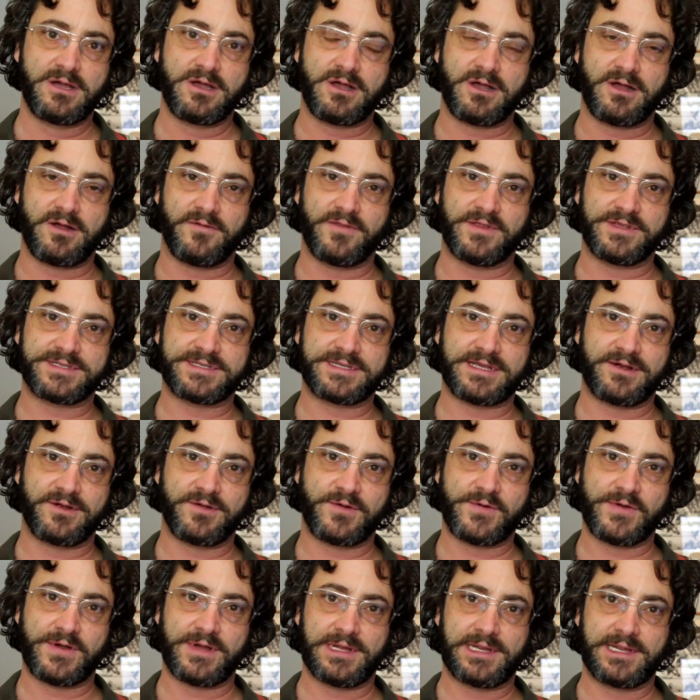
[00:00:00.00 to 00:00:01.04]
all the sound
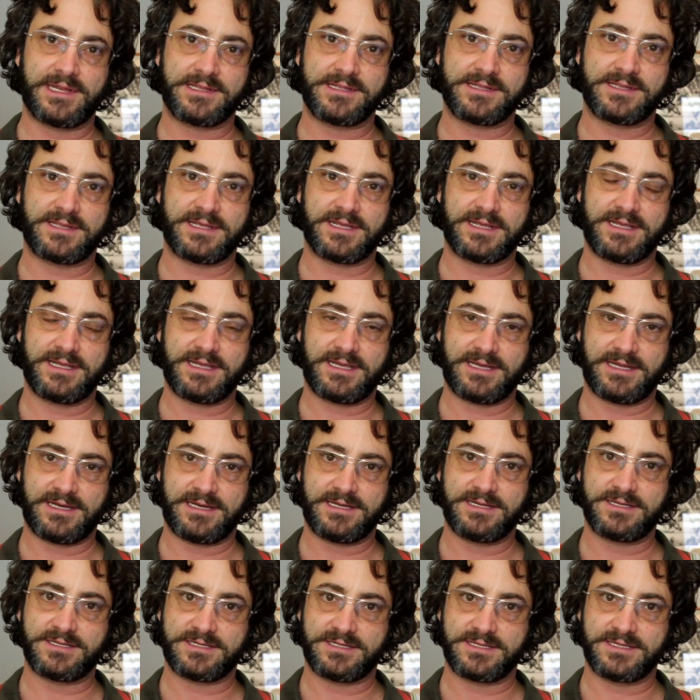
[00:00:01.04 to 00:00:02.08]
quality that they get
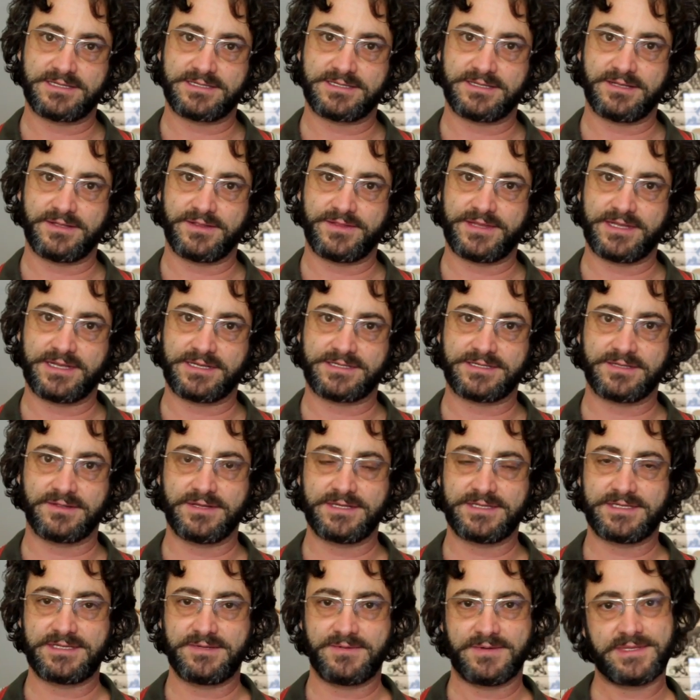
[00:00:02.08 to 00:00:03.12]
into this little thing. So
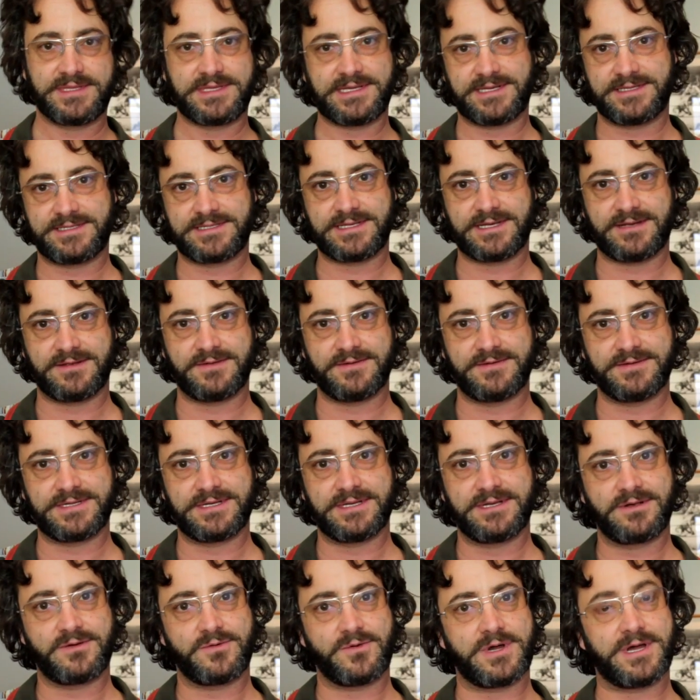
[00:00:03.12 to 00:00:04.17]
let's see what that sound
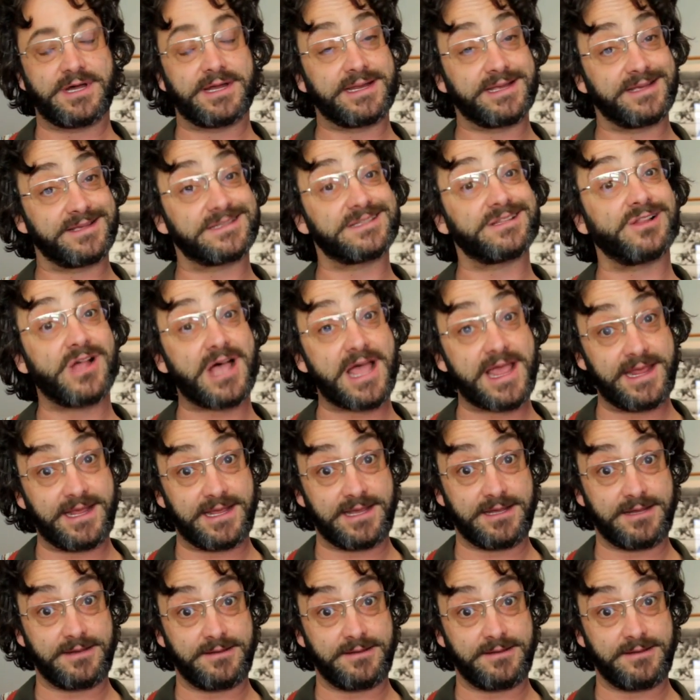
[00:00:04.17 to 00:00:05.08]
quality is like.